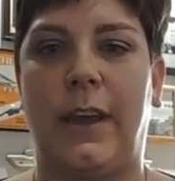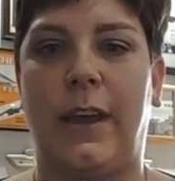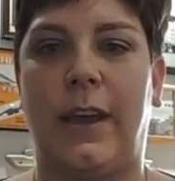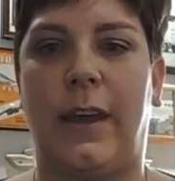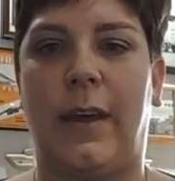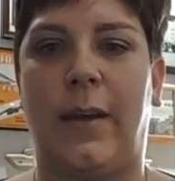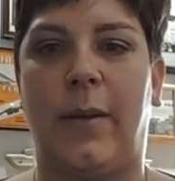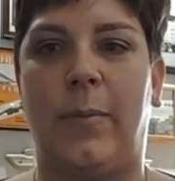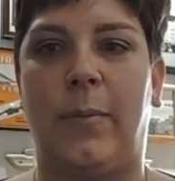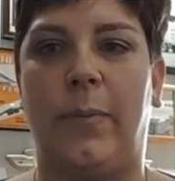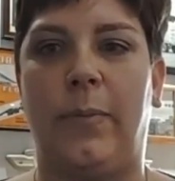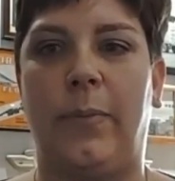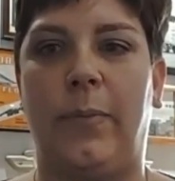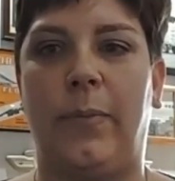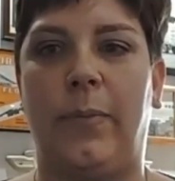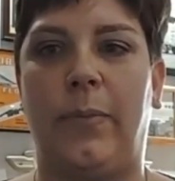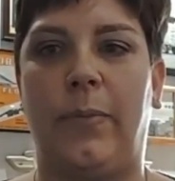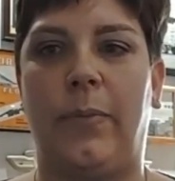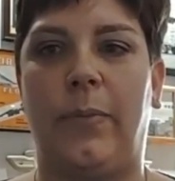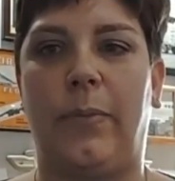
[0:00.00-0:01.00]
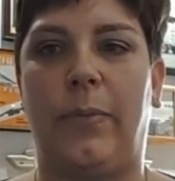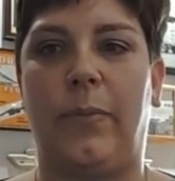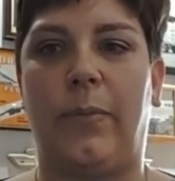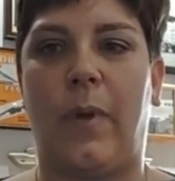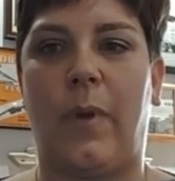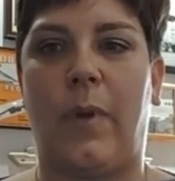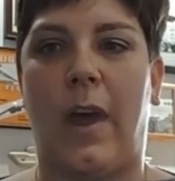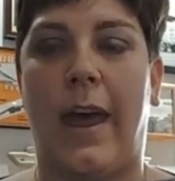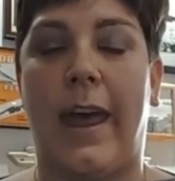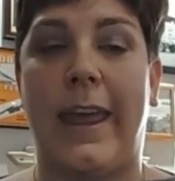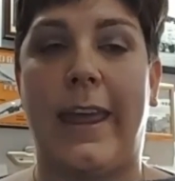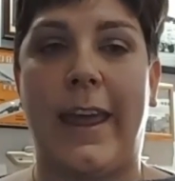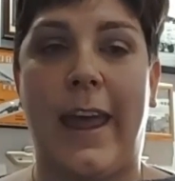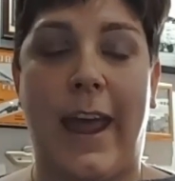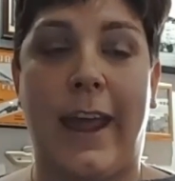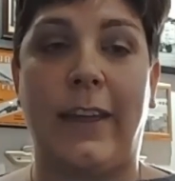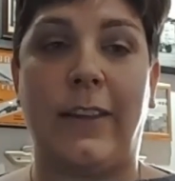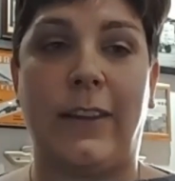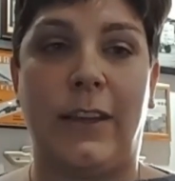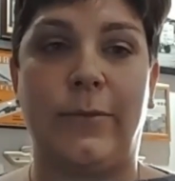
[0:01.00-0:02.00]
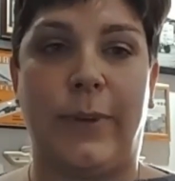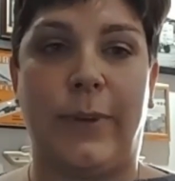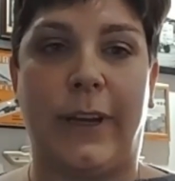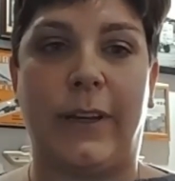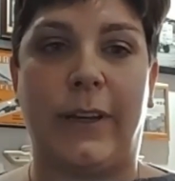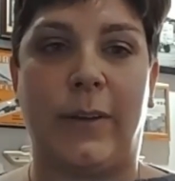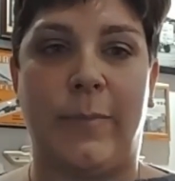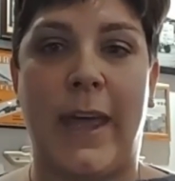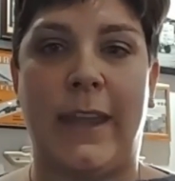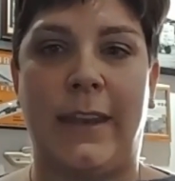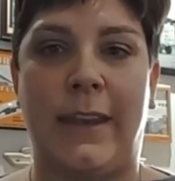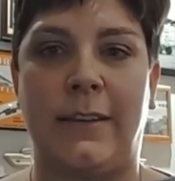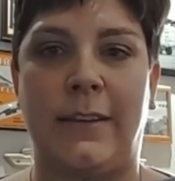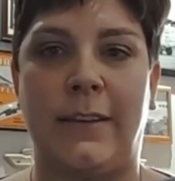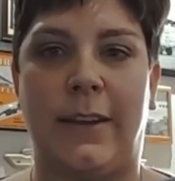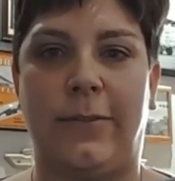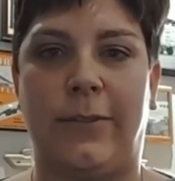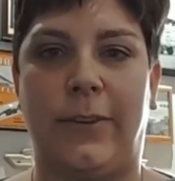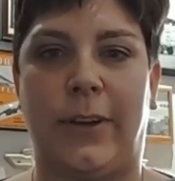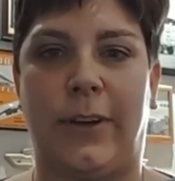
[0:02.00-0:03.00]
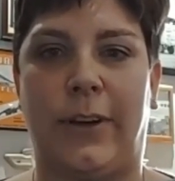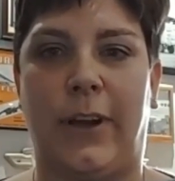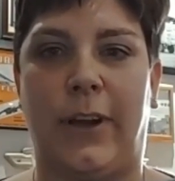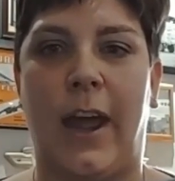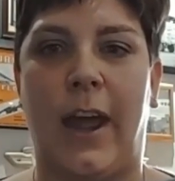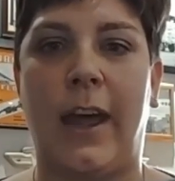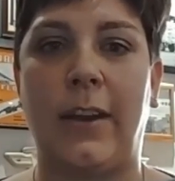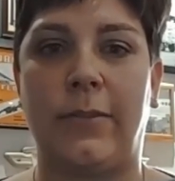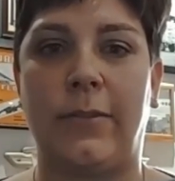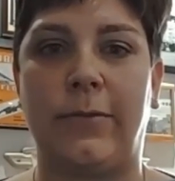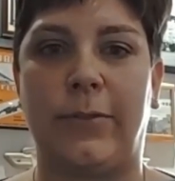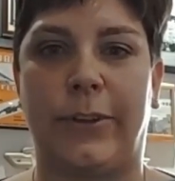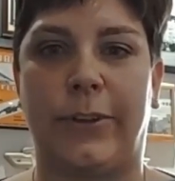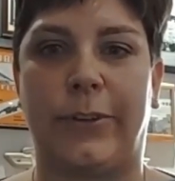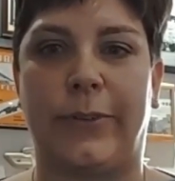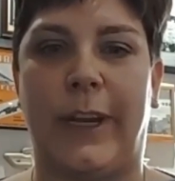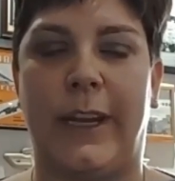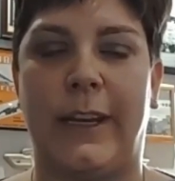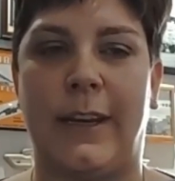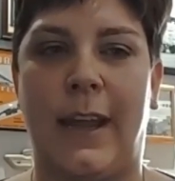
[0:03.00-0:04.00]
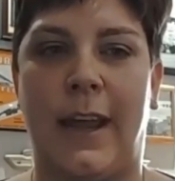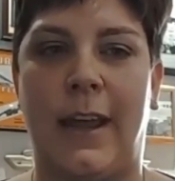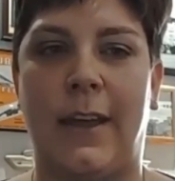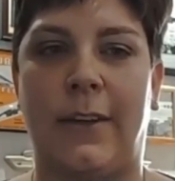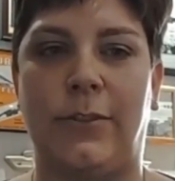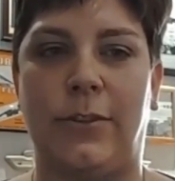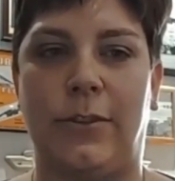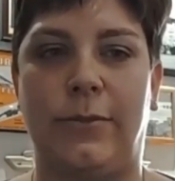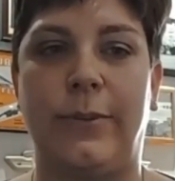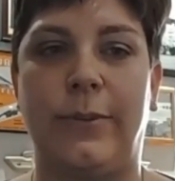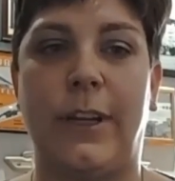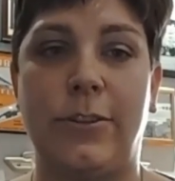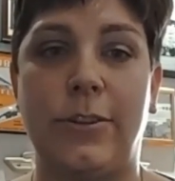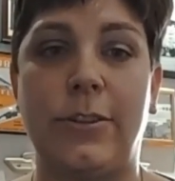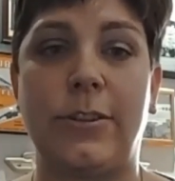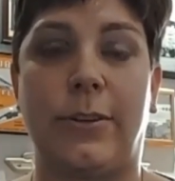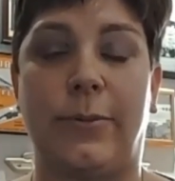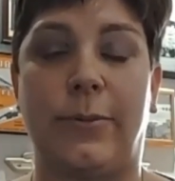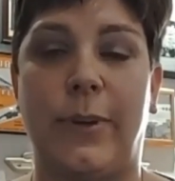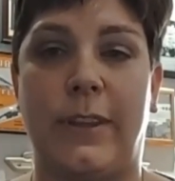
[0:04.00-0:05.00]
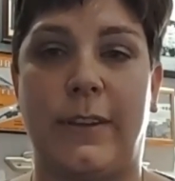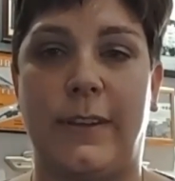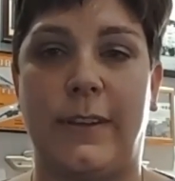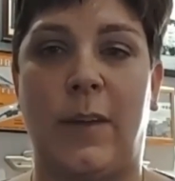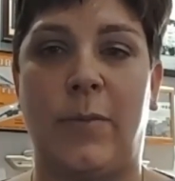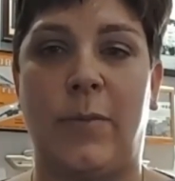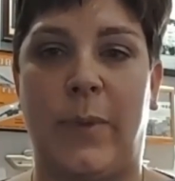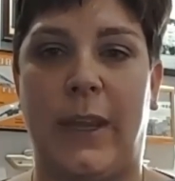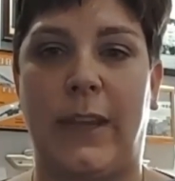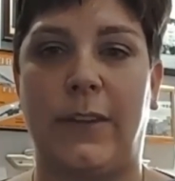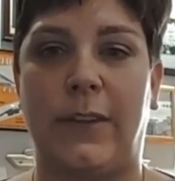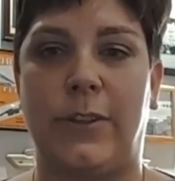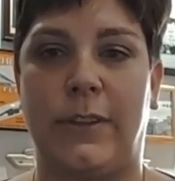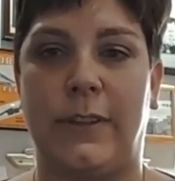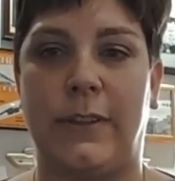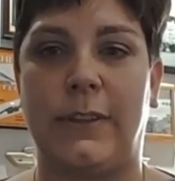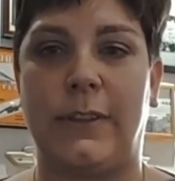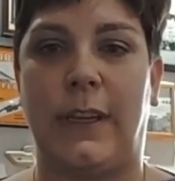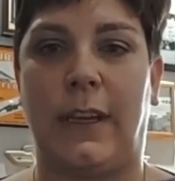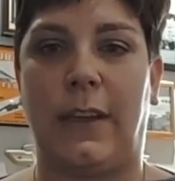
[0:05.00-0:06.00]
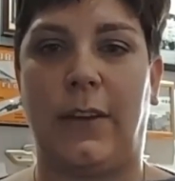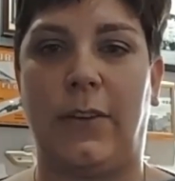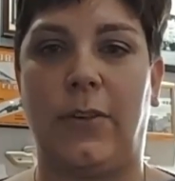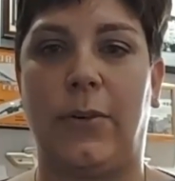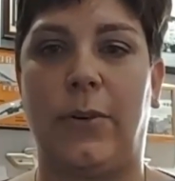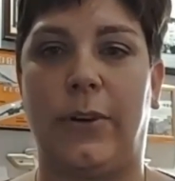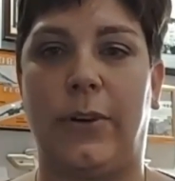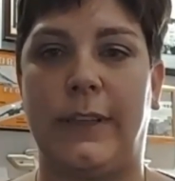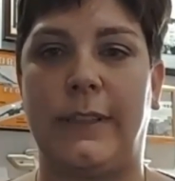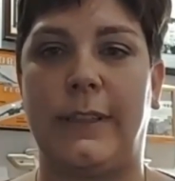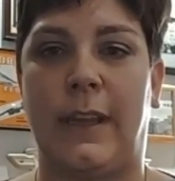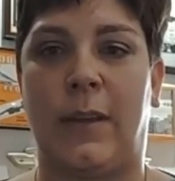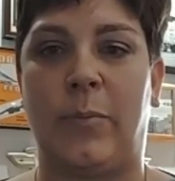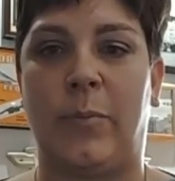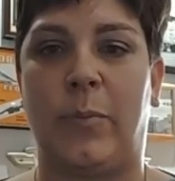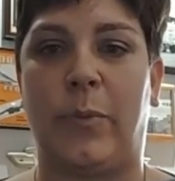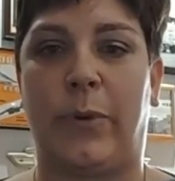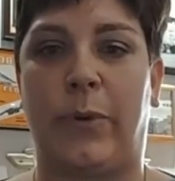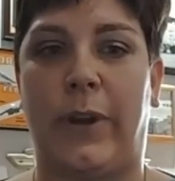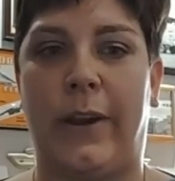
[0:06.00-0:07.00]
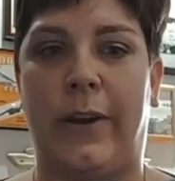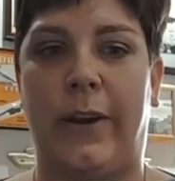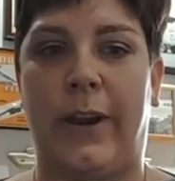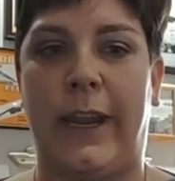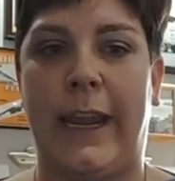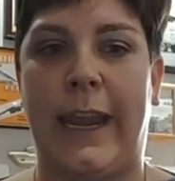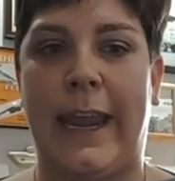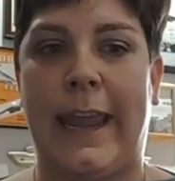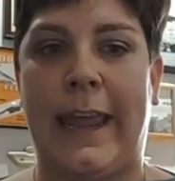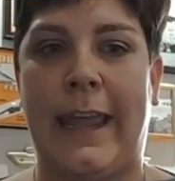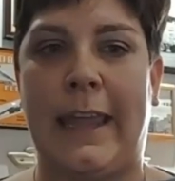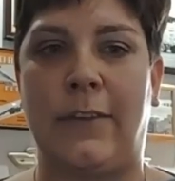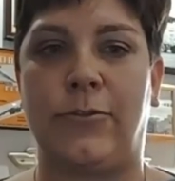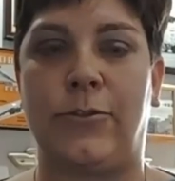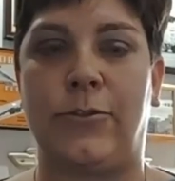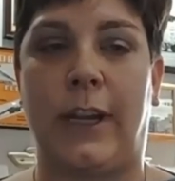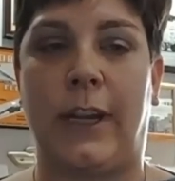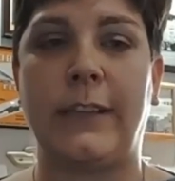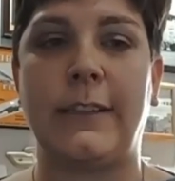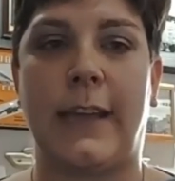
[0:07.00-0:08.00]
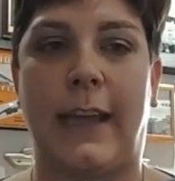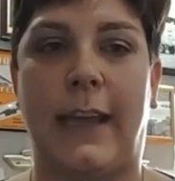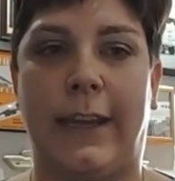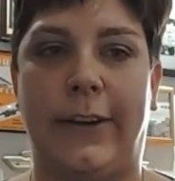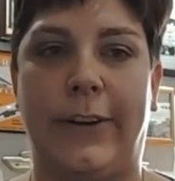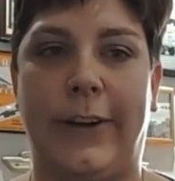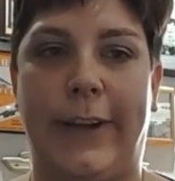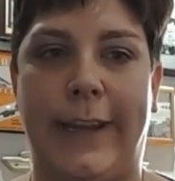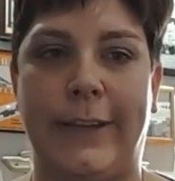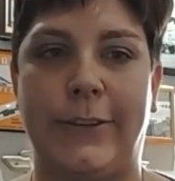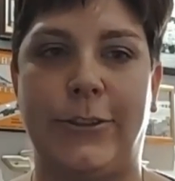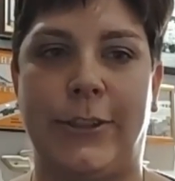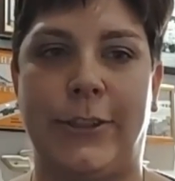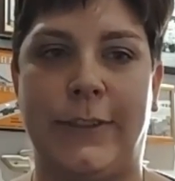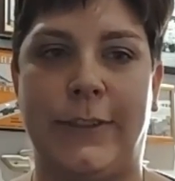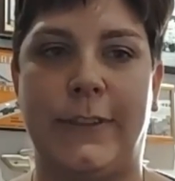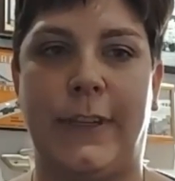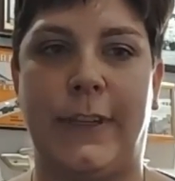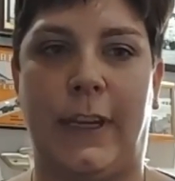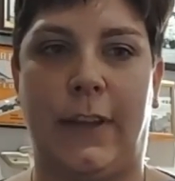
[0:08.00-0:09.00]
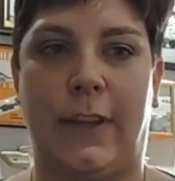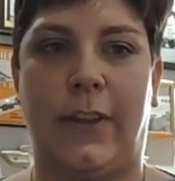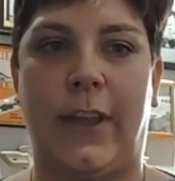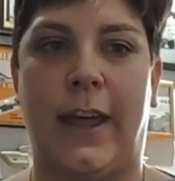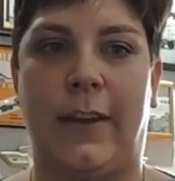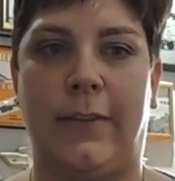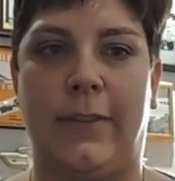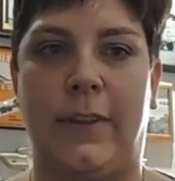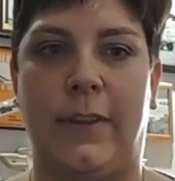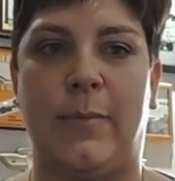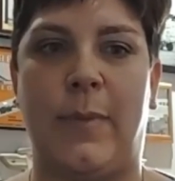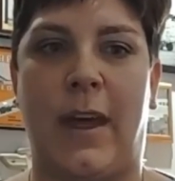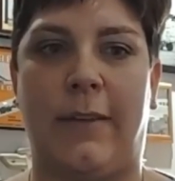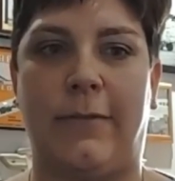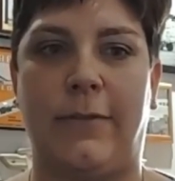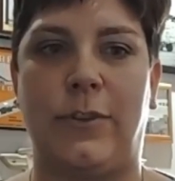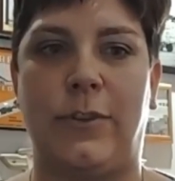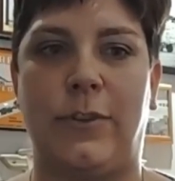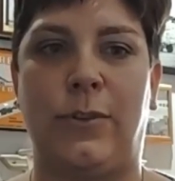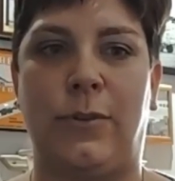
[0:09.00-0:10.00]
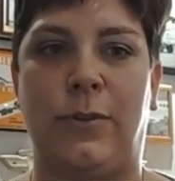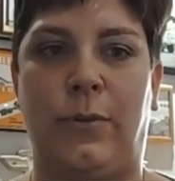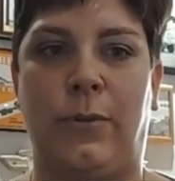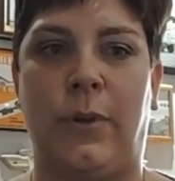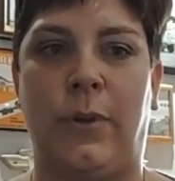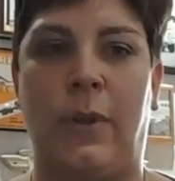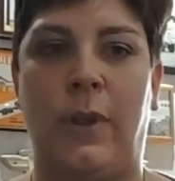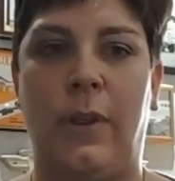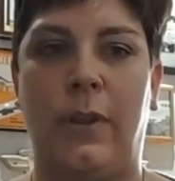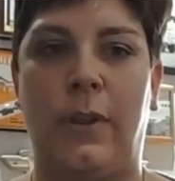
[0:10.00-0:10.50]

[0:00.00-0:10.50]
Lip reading: I highly recommend if you're out of work right now to register with a temp agency or a temporary and direct hire agency. A lot of them have two